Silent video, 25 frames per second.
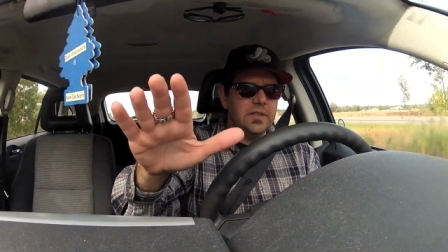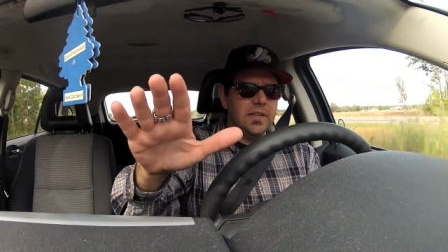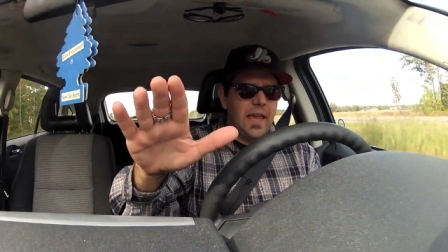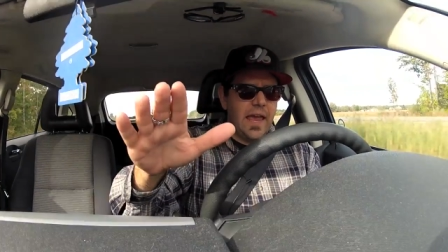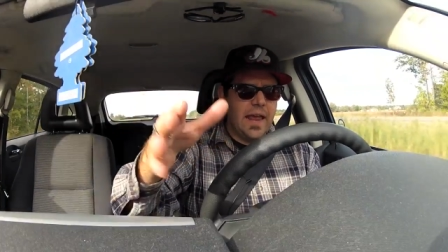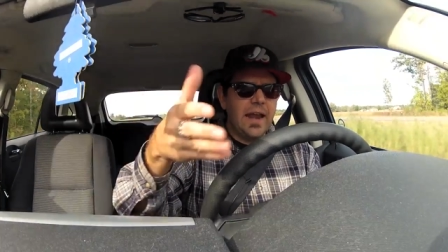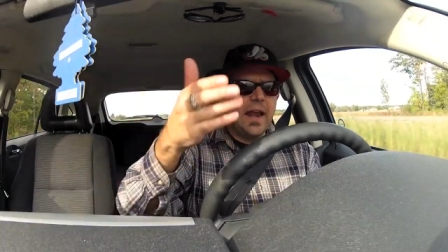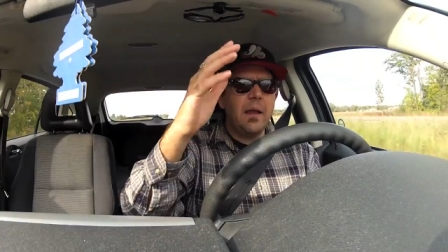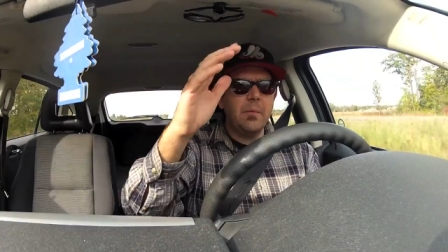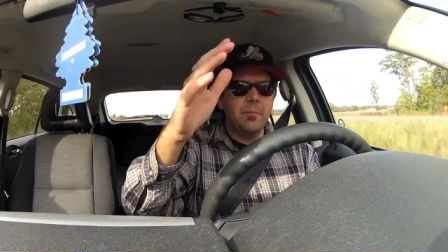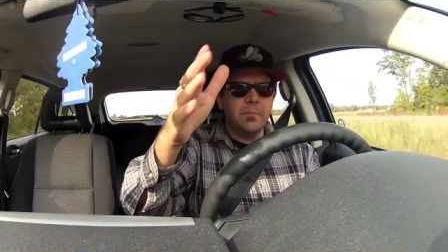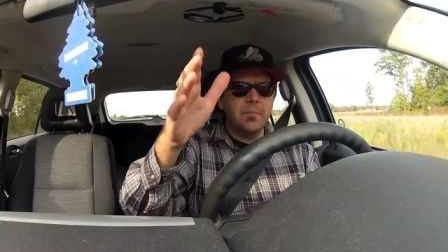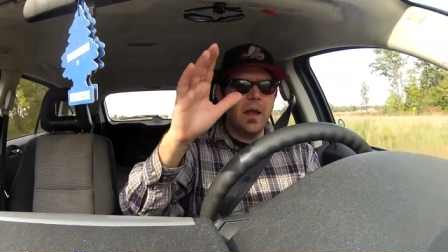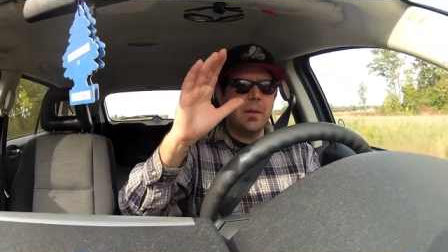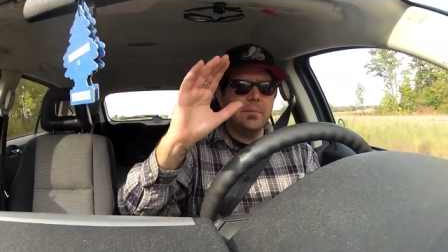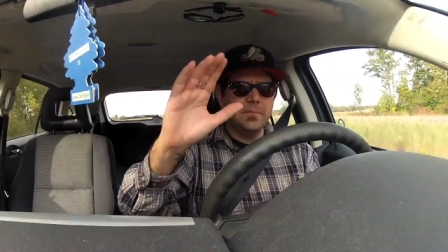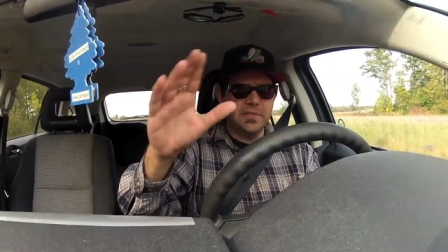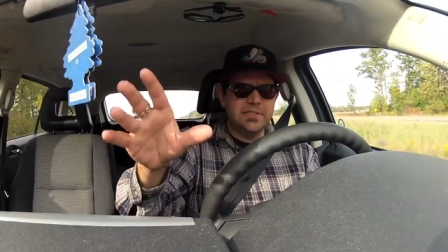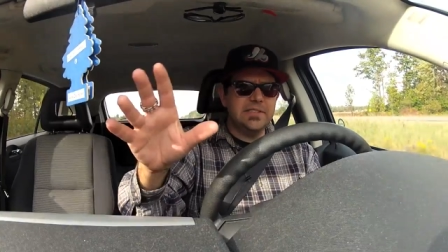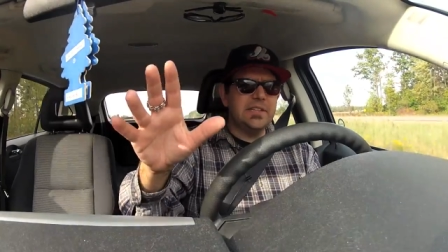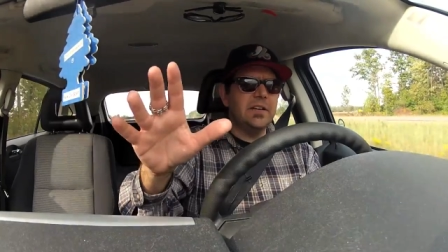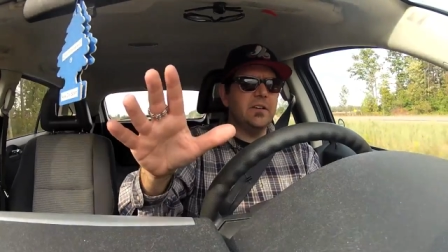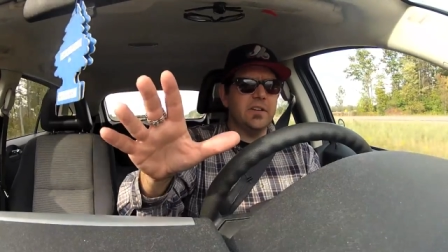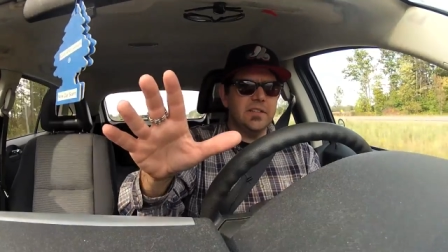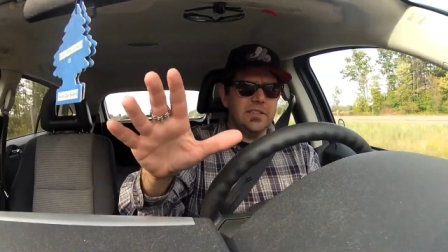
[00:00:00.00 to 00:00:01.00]
and I'm, I'm
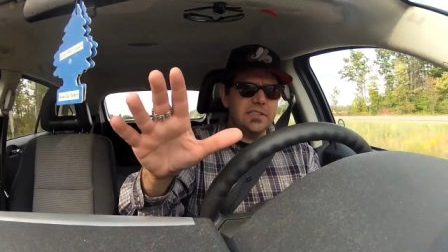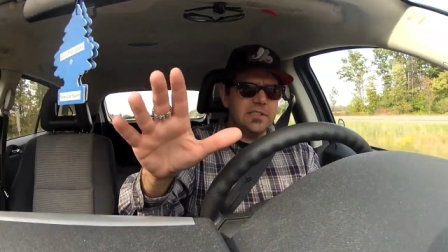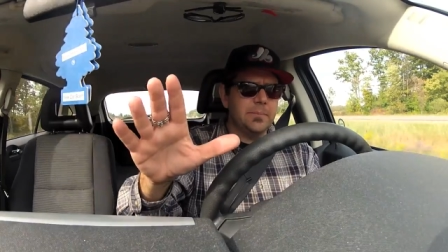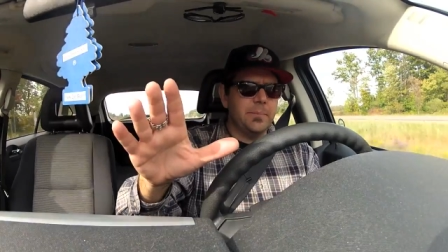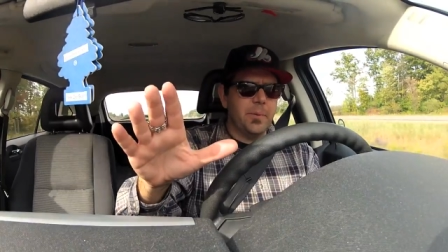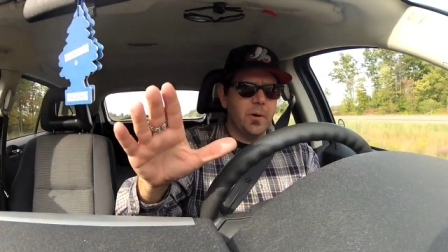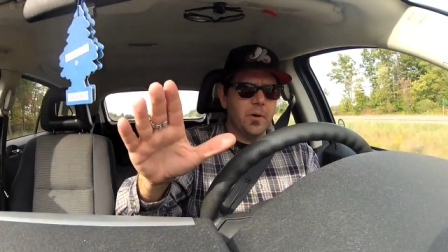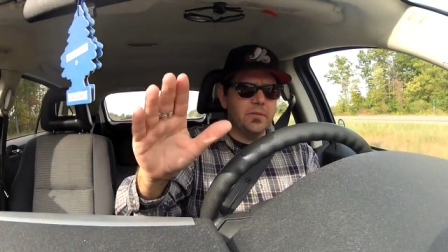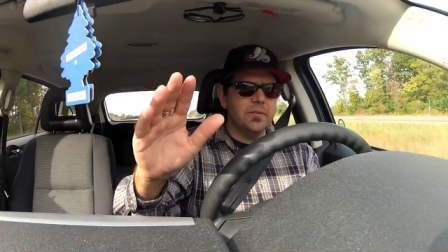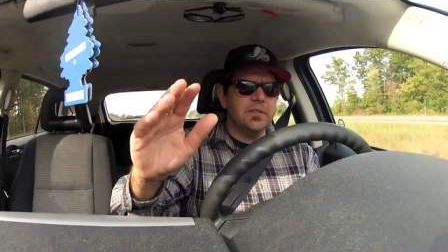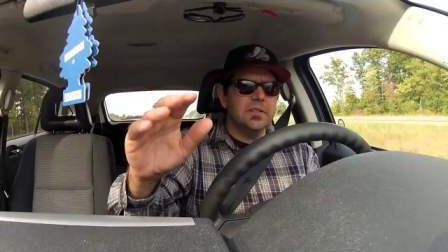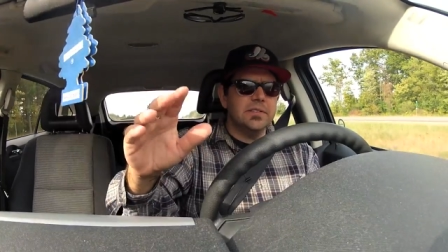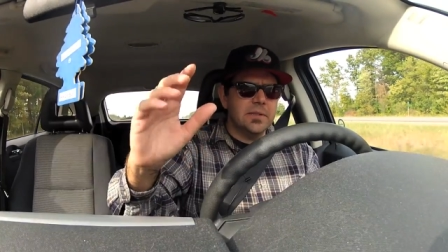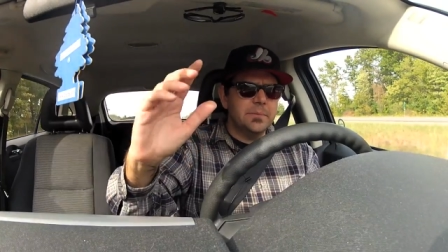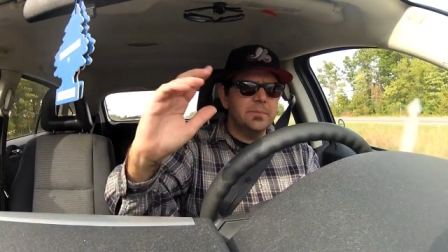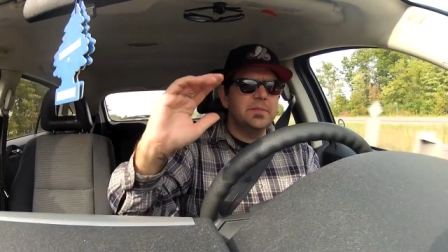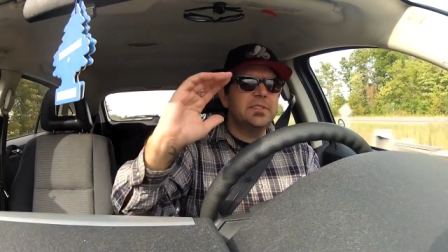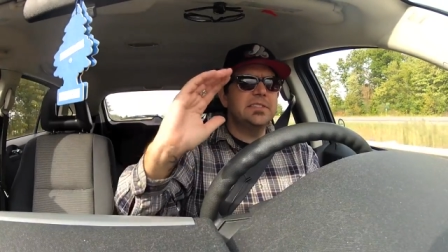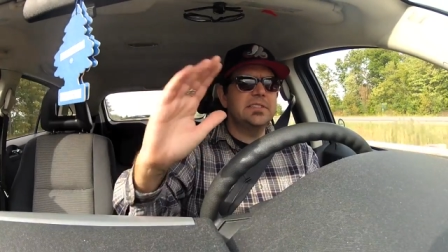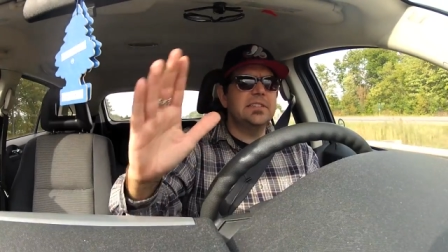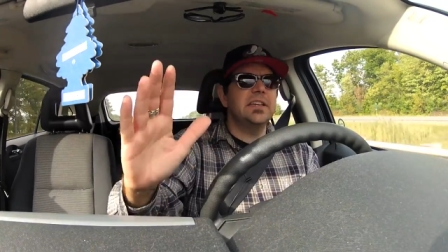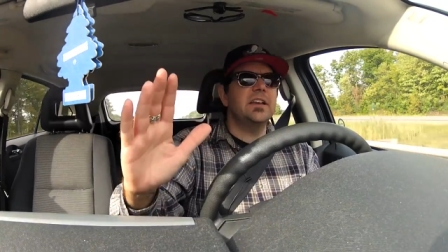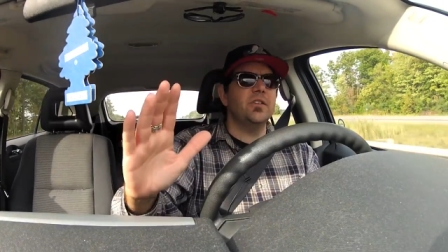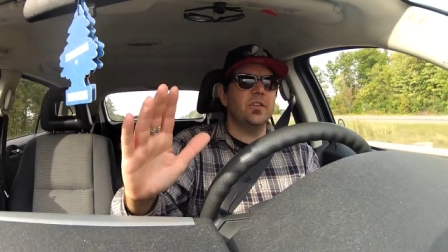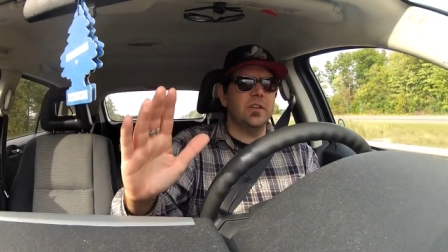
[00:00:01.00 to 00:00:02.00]
serious about this. I'm
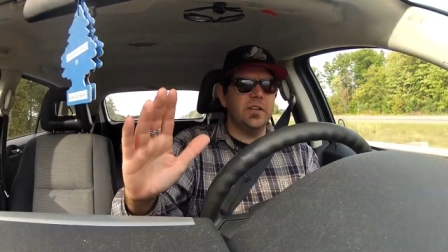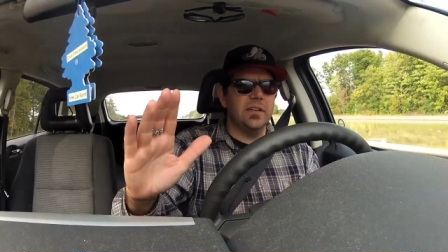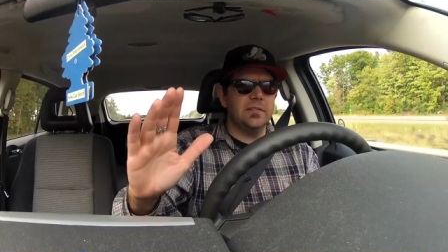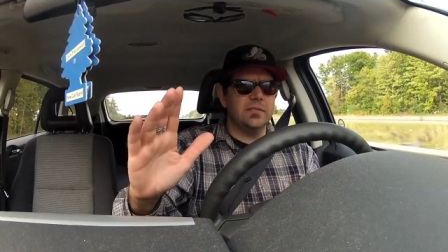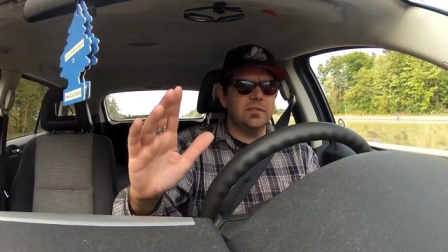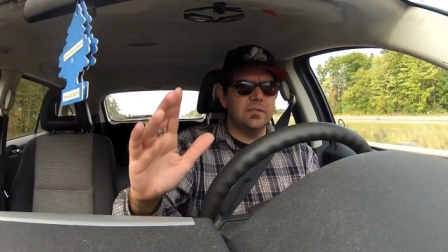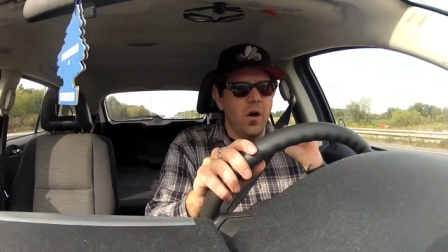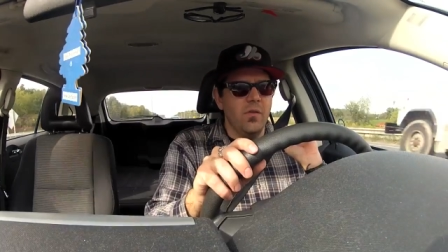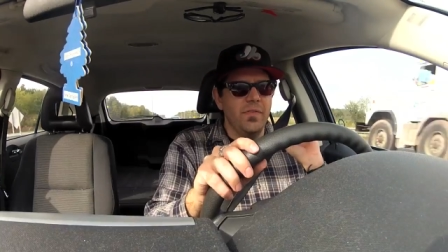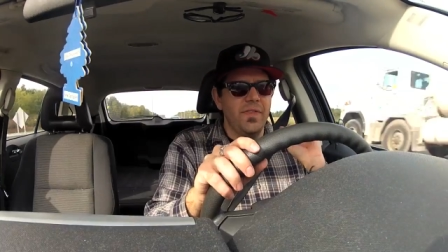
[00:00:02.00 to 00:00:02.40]
serious.